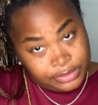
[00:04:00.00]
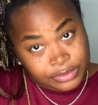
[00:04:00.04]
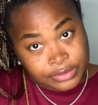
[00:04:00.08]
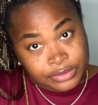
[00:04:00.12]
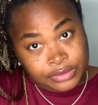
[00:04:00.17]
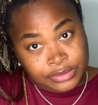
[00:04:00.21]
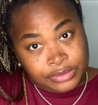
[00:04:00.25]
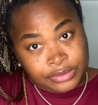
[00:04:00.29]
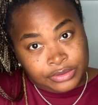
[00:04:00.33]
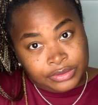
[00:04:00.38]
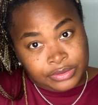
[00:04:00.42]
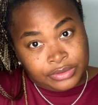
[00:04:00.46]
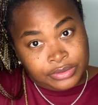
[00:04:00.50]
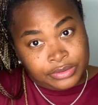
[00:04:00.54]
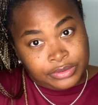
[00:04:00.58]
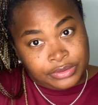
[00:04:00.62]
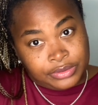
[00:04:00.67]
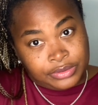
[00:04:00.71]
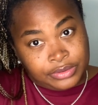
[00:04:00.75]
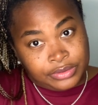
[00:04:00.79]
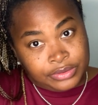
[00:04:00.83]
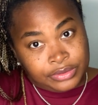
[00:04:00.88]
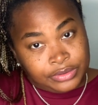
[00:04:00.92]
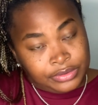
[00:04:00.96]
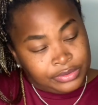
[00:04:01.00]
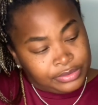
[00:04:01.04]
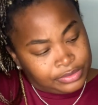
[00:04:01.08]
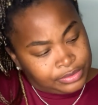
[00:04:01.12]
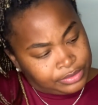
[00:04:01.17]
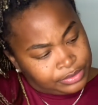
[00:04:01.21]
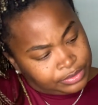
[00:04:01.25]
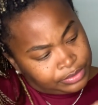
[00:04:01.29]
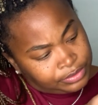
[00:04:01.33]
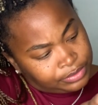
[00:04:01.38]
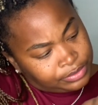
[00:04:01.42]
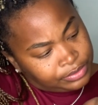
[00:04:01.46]

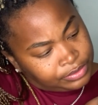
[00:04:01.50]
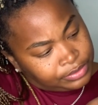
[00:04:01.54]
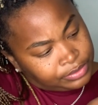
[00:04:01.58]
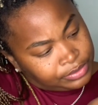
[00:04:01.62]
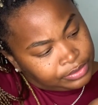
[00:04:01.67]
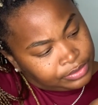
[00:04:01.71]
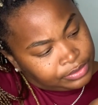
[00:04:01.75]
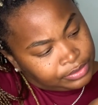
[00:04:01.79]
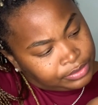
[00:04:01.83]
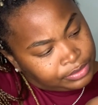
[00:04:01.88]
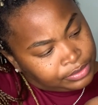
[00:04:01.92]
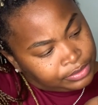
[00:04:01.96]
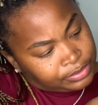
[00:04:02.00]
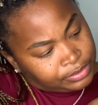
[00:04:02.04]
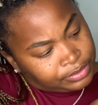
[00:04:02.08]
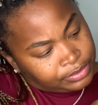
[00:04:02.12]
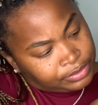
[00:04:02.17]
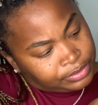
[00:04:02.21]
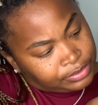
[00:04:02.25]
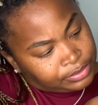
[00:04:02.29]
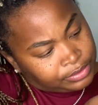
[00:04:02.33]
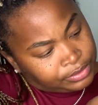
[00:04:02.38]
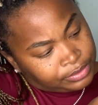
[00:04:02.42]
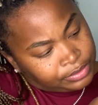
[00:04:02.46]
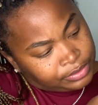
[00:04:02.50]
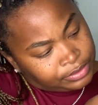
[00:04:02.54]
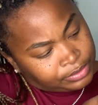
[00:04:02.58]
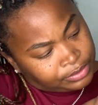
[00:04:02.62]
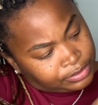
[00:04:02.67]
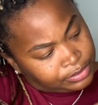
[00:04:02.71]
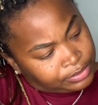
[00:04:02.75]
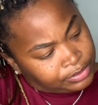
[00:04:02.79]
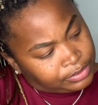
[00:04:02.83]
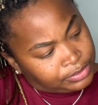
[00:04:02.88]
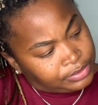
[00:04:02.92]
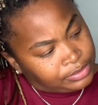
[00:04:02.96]

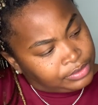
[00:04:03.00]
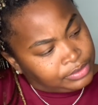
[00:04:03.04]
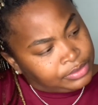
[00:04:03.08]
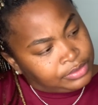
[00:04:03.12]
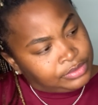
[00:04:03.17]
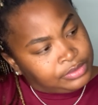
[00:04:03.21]
(silence)